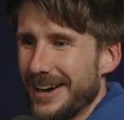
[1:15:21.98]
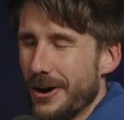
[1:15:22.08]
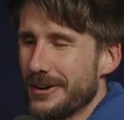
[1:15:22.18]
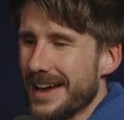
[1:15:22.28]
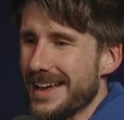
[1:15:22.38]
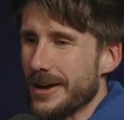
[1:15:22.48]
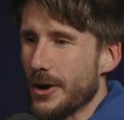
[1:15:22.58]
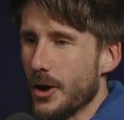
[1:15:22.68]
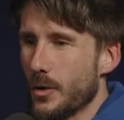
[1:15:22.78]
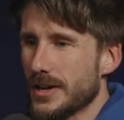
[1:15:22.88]
Okay,
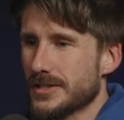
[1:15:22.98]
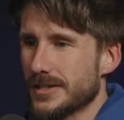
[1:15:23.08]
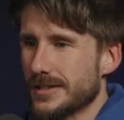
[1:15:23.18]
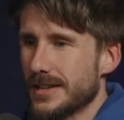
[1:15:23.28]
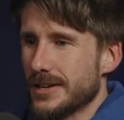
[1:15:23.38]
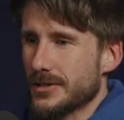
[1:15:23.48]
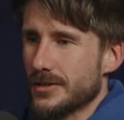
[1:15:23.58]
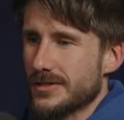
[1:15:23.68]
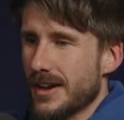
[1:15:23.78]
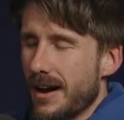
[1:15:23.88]
question.
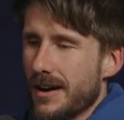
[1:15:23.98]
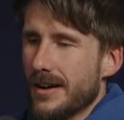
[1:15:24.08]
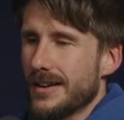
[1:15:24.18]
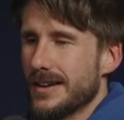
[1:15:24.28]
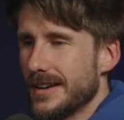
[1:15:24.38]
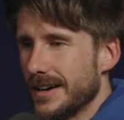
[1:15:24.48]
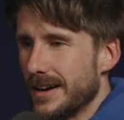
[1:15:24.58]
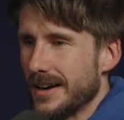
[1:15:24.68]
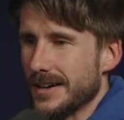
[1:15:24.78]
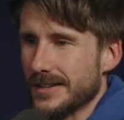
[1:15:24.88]
So Zara
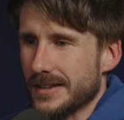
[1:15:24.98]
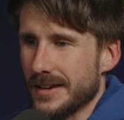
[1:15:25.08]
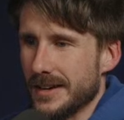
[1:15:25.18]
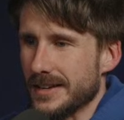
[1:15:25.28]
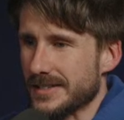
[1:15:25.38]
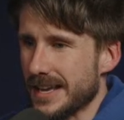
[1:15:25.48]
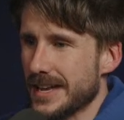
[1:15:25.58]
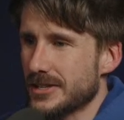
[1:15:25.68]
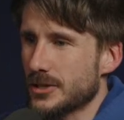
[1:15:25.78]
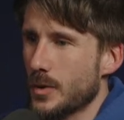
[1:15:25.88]
uh, uh,
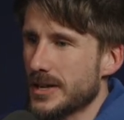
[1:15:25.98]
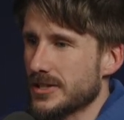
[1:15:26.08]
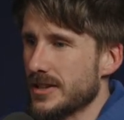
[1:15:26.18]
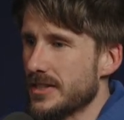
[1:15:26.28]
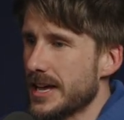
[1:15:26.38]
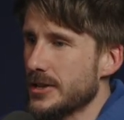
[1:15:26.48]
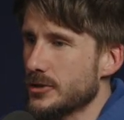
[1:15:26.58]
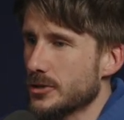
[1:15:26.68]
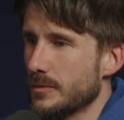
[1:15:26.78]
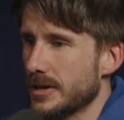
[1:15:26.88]
says, question, thank you
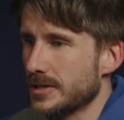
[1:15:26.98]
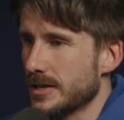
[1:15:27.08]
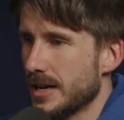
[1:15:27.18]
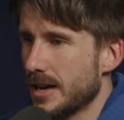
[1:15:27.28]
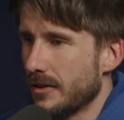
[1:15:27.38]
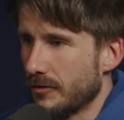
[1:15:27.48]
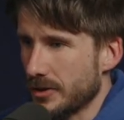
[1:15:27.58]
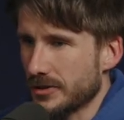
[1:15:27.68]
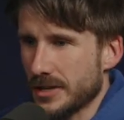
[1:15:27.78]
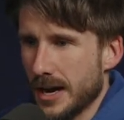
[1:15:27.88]
so much for
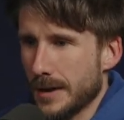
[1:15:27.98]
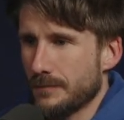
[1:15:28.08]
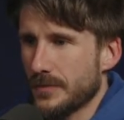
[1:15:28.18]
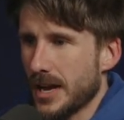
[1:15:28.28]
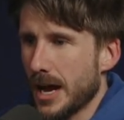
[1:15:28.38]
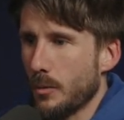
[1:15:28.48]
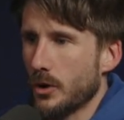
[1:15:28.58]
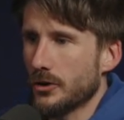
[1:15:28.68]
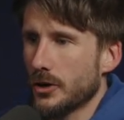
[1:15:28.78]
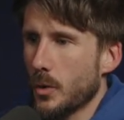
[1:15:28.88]
your time. I'm
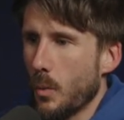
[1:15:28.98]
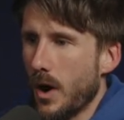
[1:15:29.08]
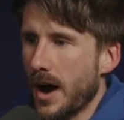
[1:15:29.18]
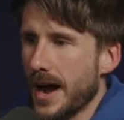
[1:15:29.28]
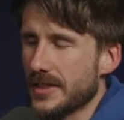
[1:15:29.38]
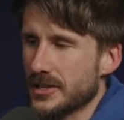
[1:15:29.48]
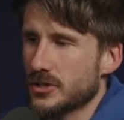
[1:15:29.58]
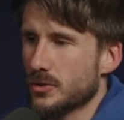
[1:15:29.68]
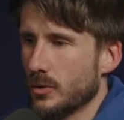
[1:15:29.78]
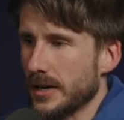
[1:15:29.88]
wondering why this
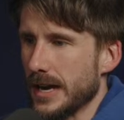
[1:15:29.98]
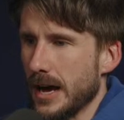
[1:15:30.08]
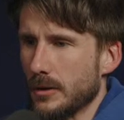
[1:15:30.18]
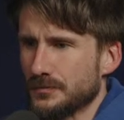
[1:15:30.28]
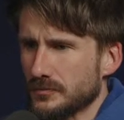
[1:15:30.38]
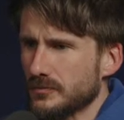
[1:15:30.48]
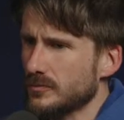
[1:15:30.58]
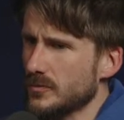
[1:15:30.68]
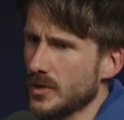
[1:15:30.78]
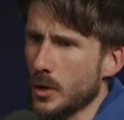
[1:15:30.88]
story now.
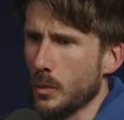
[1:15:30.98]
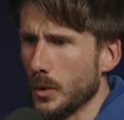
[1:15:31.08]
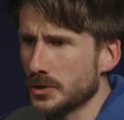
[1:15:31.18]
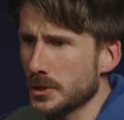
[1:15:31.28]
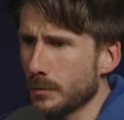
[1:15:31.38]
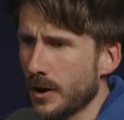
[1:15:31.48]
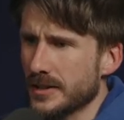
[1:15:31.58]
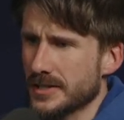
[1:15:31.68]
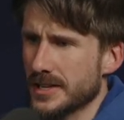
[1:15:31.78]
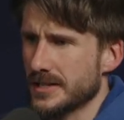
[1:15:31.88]
What was your
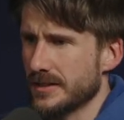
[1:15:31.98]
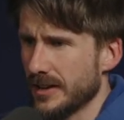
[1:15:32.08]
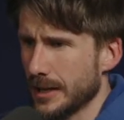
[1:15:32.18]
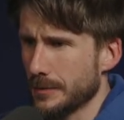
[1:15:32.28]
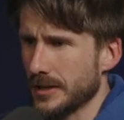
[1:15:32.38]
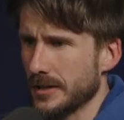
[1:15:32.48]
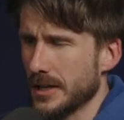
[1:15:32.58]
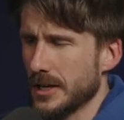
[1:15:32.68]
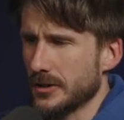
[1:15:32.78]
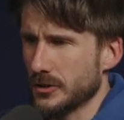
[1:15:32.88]
process in developing
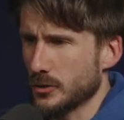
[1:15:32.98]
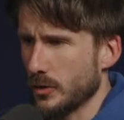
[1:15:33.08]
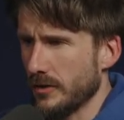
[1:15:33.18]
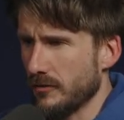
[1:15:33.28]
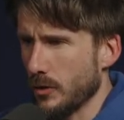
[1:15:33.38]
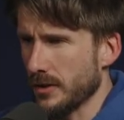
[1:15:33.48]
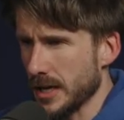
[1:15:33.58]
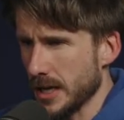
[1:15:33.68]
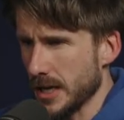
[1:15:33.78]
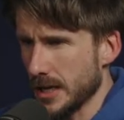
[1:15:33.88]
the story for
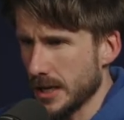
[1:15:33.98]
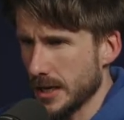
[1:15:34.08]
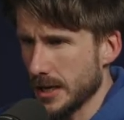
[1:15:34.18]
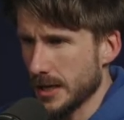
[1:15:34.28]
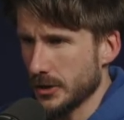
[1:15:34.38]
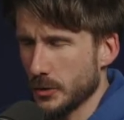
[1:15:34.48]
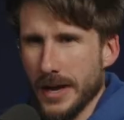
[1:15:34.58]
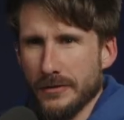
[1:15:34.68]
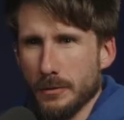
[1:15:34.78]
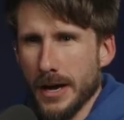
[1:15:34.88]
the? Do we
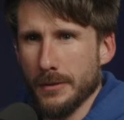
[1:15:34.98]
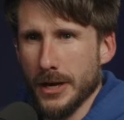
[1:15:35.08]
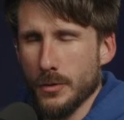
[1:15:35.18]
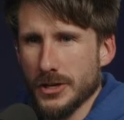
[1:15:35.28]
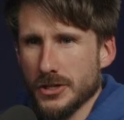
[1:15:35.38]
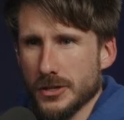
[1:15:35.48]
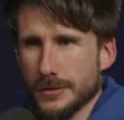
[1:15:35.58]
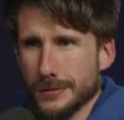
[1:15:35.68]
have the bottom of that question?